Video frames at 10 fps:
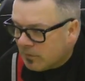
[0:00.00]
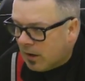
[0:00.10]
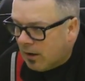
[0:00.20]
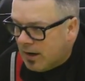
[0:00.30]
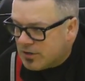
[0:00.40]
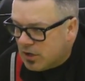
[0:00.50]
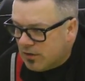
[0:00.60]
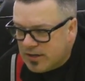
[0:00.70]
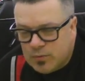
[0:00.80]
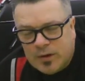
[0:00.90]
Alright, so
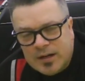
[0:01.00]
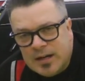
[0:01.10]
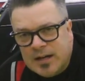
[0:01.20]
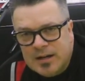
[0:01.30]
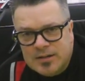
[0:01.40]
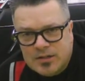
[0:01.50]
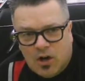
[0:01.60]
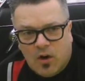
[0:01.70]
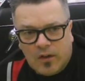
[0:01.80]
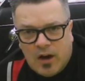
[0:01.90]
this one needs
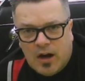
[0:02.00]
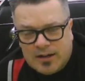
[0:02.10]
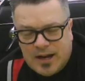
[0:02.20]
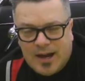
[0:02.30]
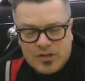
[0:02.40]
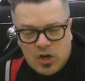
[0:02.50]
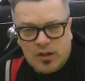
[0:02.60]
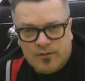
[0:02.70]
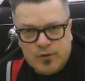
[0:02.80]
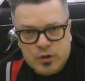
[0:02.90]
all the contacts on
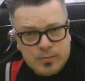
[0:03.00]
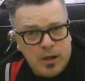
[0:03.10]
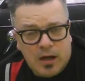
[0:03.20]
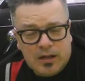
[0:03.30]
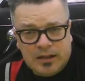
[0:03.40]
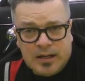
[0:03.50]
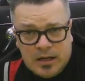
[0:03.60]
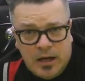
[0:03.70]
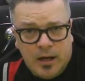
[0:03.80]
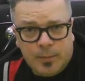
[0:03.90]
the fuse block
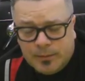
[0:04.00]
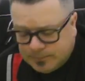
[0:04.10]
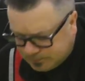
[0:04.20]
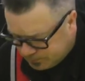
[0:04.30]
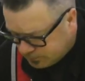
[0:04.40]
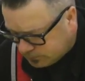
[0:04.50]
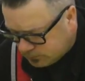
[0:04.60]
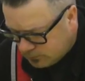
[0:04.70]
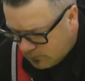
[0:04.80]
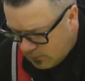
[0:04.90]
cleaned up.
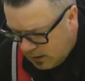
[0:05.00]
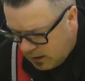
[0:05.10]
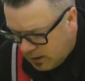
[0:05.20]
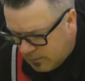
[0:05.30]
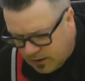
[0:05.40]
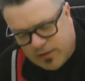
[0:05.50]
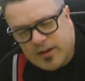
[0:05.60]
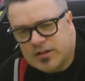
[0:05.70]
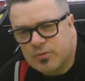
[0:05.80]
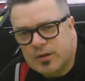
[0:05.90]
Other
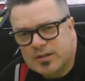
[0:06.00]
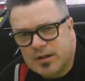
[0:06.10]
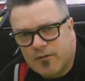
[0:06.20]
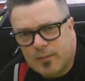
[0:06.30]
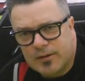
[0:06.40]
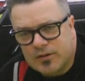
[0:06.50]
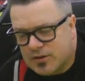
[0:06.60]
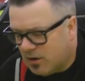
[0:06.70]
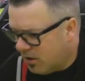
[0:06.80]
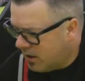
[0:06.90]
things we discovered about this
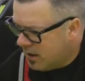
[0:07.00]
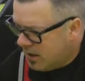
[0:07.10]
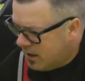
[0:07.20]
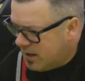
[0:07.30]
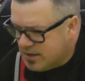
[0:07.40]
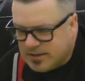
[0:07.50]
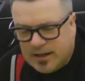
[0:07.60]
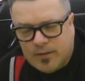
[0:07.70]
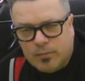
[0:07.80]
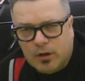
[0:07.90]
car is
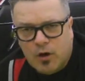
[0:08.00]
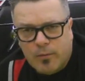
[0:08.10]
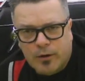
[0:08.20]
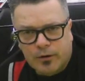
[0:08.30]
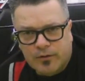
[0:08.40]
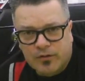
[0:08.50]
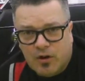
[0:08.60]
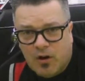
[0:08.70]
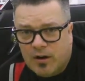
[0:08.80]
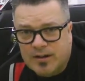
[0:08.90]
that the blower motor in this
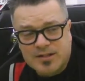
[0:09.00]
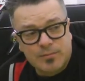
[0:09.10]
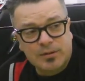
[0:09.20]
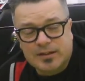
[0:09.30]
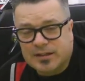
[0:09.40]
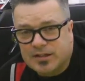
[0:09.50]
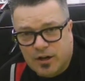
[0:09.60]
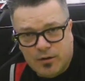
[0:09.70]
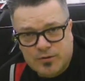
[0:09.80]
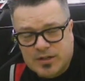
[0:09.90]
car is completely
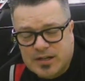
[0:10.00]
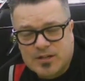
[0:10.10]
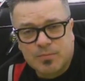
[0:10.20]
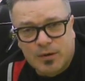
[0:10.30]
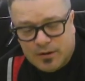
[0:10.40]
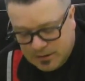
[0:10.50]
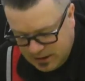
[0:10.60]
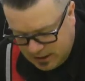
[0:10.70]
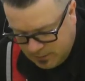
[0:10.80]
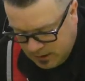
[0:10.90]
toast. It is burned
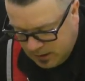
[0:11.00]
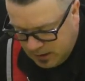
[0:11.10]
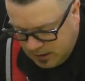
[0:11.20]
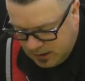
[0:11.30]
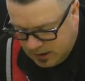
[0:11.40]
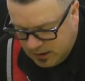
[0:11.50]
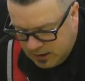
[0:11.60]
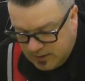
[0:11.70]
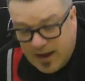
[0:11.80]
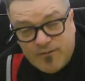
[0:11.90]
up.
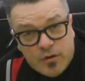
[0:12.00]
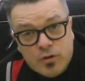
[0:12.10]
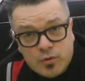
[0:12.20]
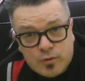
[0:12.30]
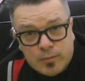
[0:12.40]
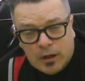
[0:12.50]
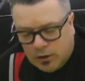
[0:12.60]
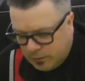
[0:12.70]
That fuse was blown.